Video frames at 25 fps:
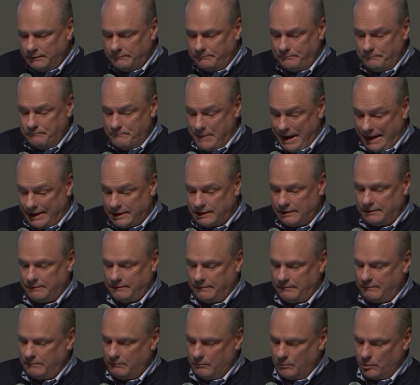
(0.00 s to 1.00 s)
make
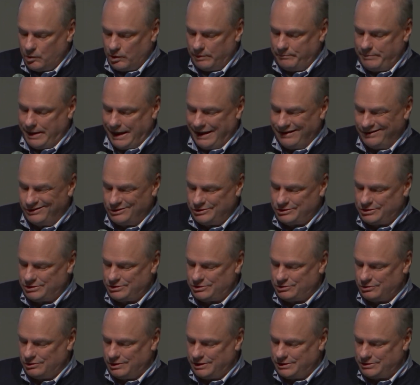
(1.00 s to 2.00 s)
more balanced
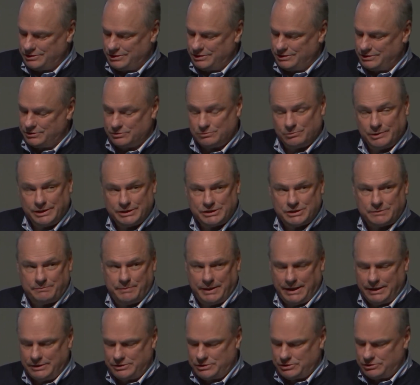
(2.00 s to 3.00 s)
choices,
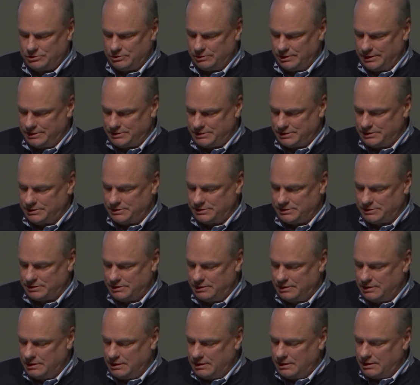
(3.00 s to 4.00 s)
risk-based choices,
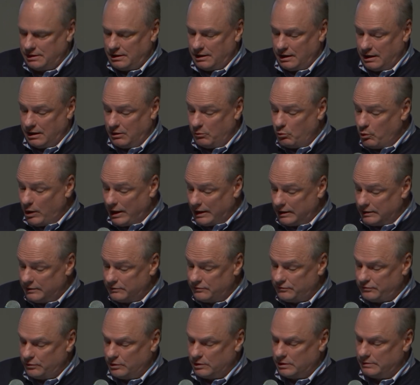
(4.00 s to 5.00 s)

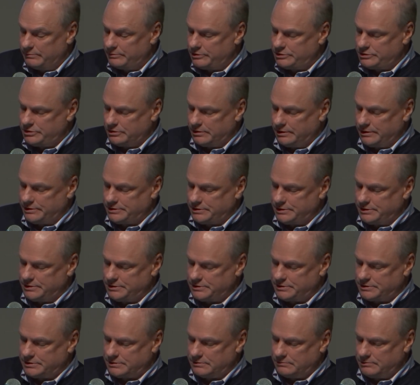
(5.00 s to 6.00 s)
well-informed
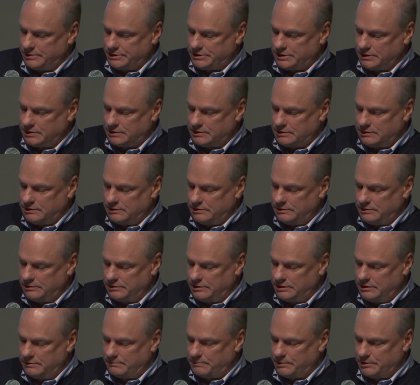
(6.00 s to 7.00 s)
choices, which
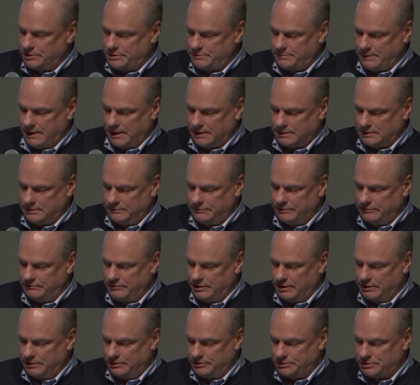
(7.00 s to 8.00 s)
include the perspective of
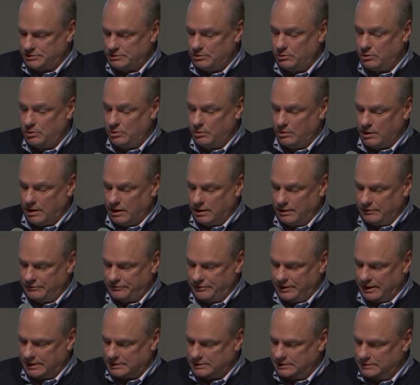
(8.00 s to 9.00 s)
those who are
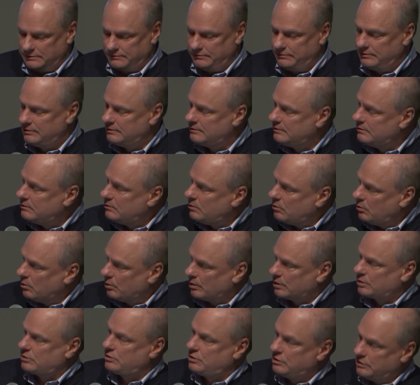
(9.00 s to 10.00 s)
affected
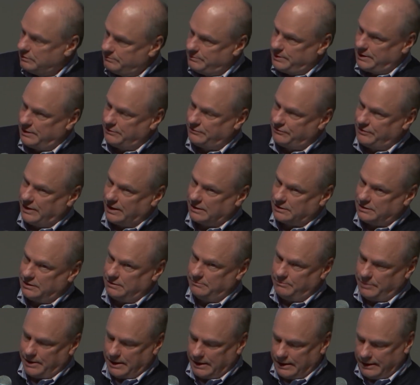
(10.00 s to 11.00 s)
or could be affected
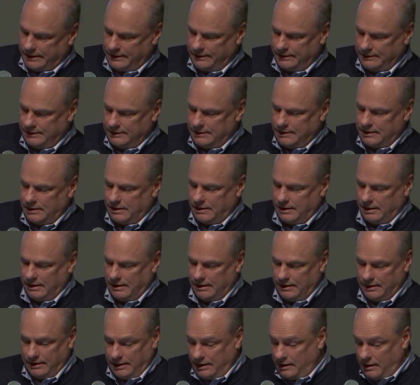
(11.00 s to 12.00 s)

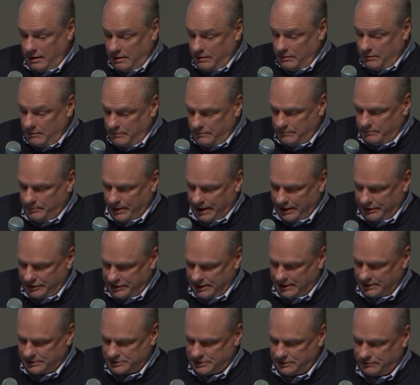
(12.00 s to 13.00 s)
by
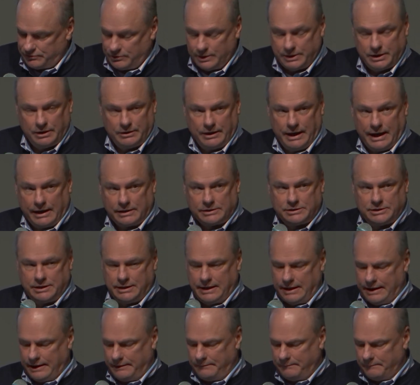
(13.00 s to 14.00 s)
things if we don't act
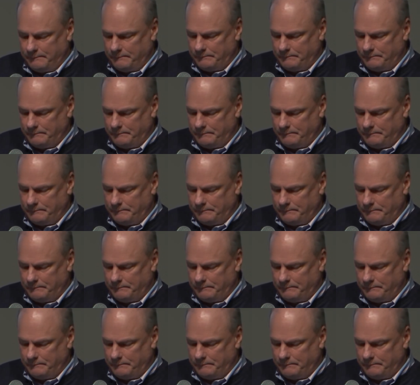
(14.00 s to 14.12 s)
today.